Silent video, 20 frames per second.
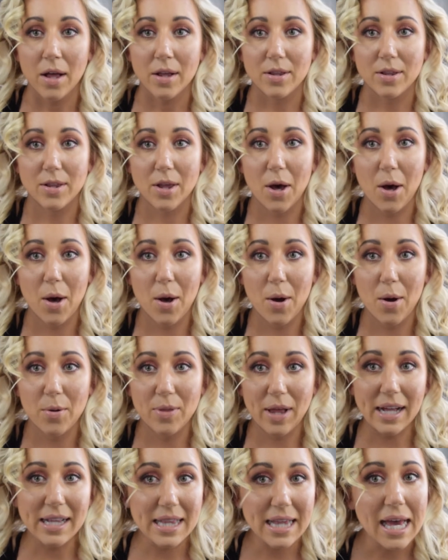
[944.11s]
So
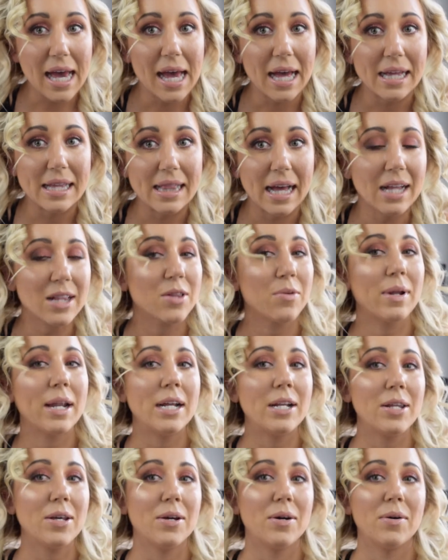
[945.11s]
that's it. That's what I
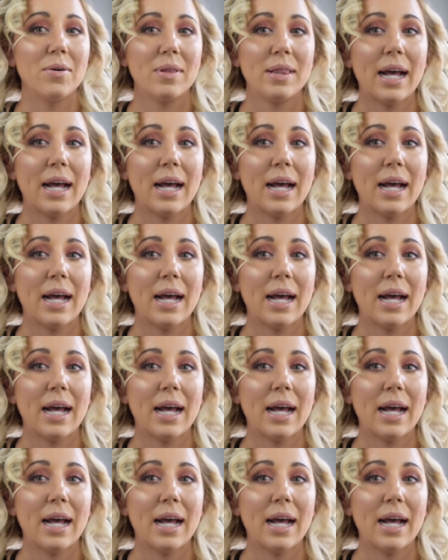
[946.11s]
do.